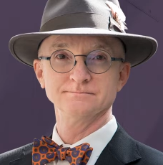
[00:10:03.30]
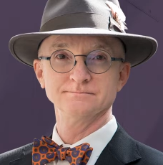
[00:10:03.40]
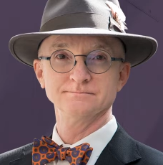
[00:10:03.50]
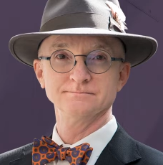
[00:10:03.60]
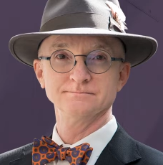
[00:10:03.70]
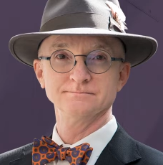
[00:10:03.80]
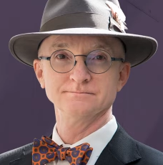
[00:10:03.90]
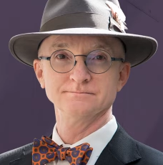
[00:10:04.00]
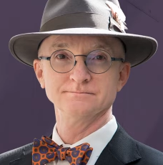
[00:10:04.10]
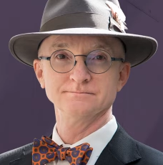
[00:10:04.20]

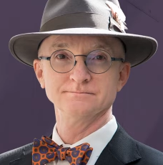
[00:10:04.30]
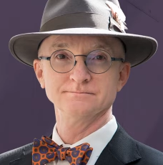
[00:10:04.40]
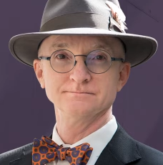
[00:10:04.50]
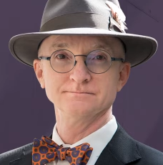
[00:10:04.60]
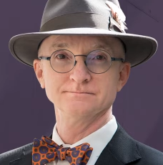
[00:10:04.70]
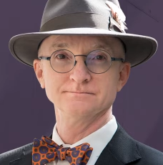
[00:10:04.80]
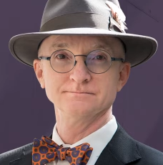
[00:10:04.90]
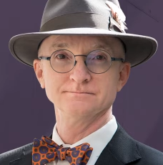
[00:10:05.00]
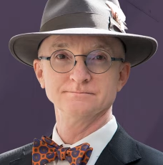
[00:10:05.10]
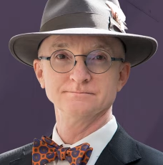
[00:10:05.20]

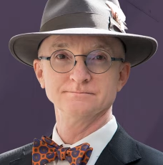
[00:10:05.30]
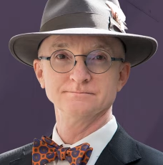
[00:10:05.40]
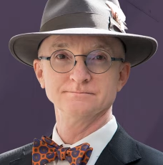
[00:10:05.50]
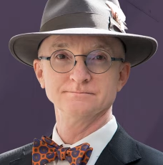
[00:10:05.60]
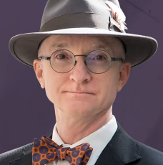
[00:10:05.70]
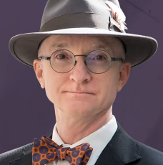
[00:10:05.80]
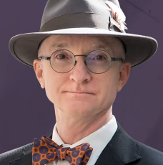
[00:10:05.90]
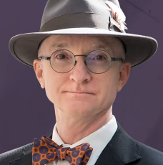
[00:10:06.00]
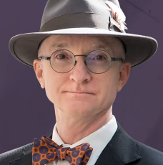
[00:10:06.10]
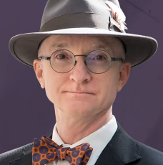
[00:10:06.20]

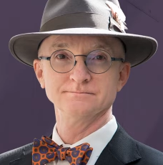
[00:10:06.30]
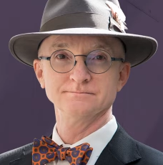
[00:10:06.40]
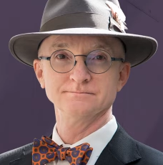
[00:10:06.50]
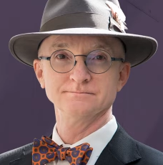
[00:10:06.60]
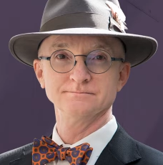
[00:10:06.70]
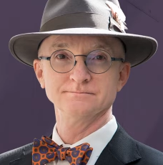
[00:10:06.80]
[no speech]